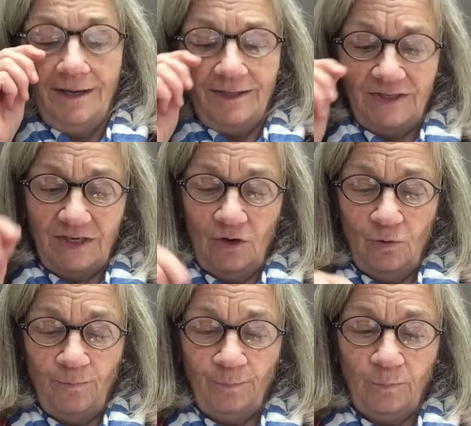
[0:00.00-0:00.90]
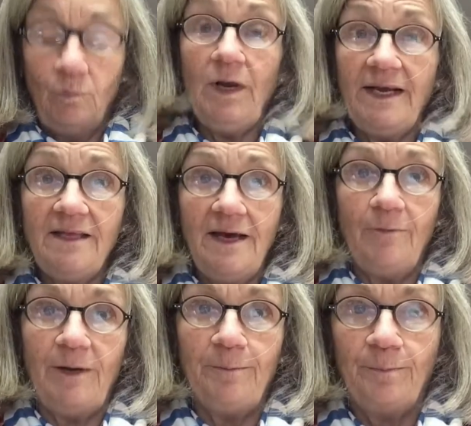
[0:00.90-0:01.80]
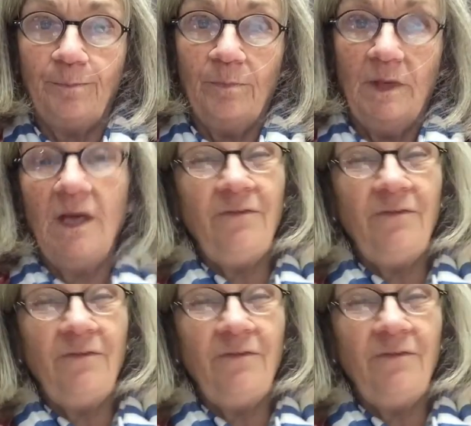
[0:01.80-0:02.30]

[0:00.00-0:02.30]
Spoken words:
So we're lucky that way. And